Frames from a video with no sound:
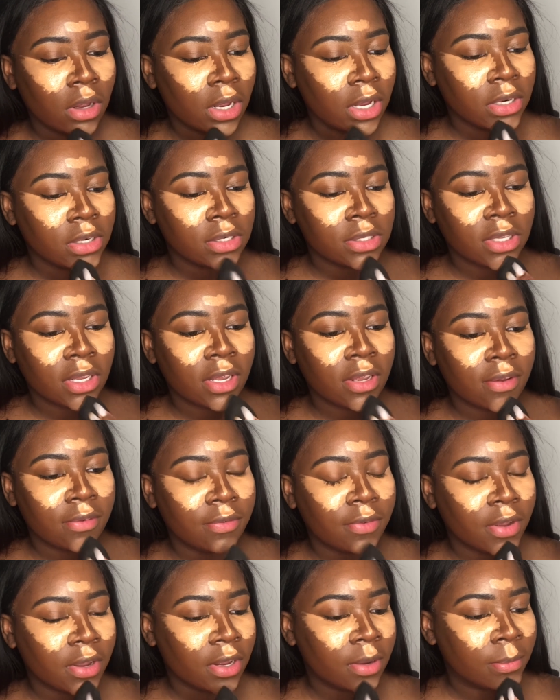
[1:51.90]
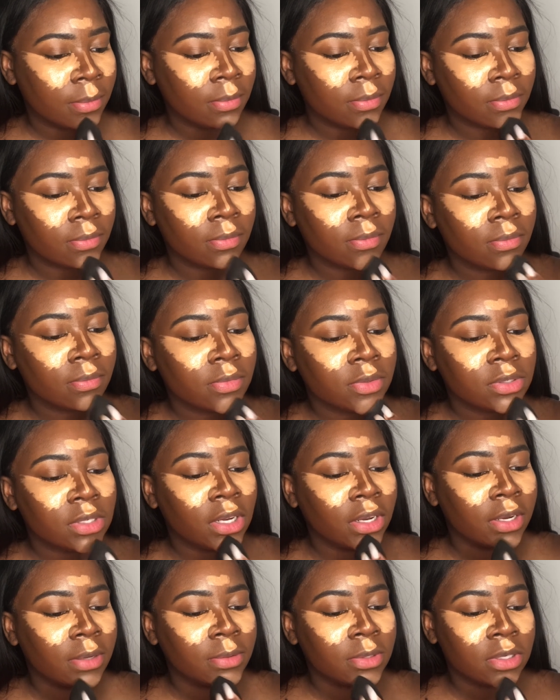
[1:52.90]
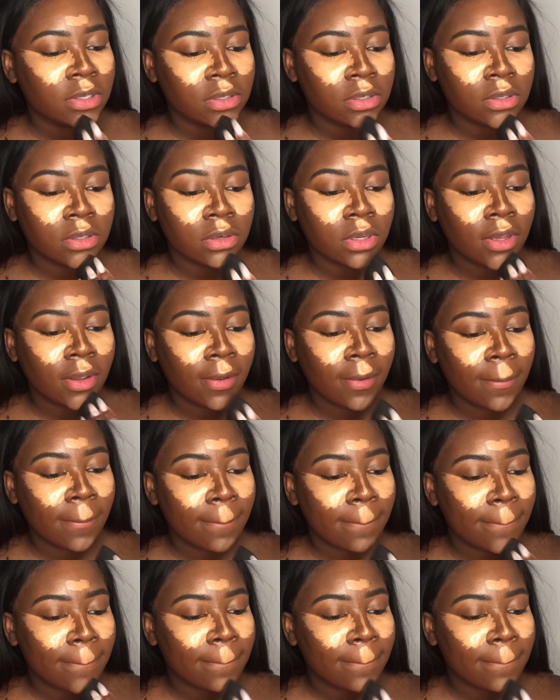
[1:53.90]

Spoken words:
I just can't find time to sleep